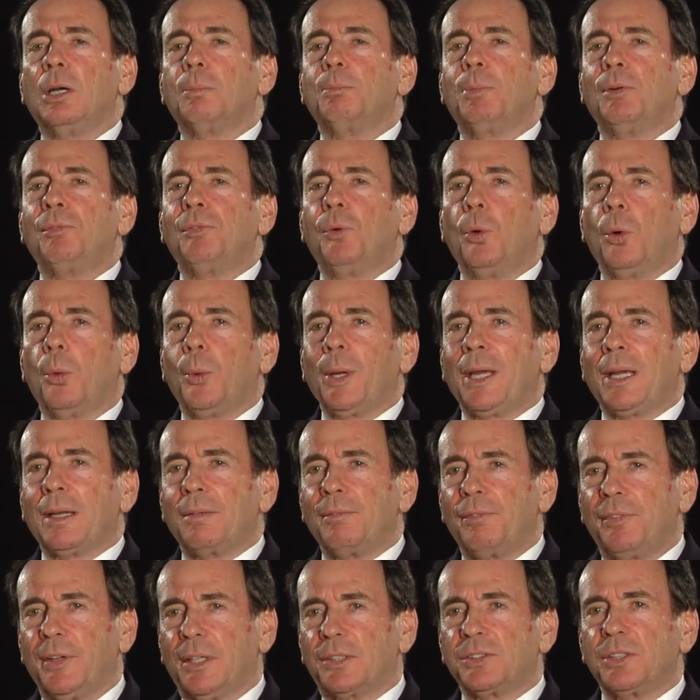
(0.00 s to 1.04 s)
before we can
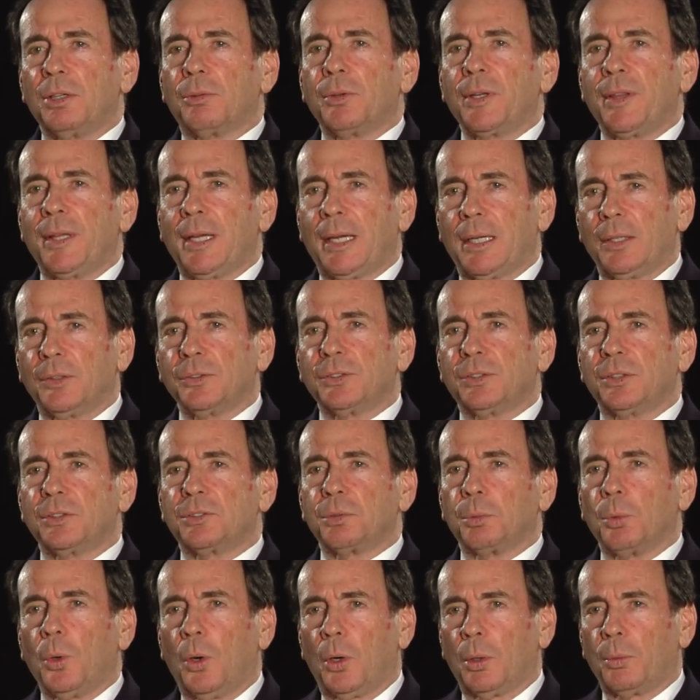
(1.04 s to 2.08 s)
fix everything else
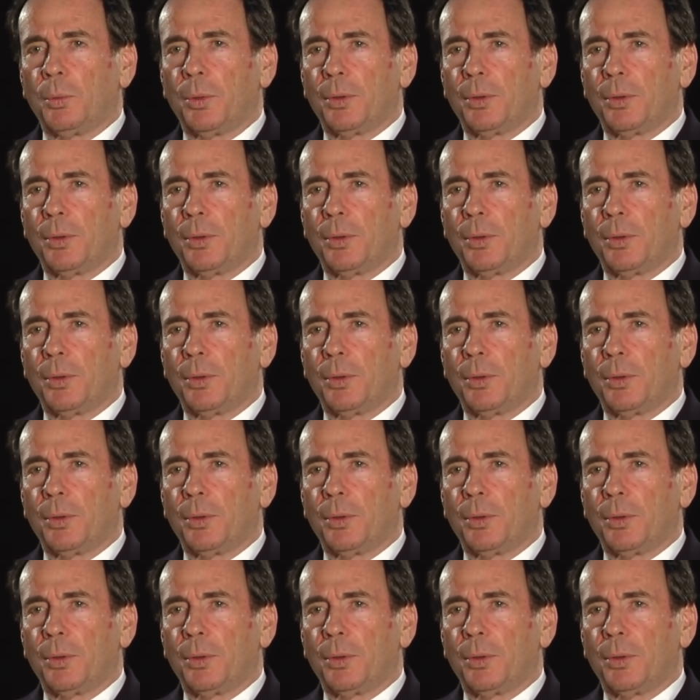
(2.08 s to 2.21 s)
that's wrong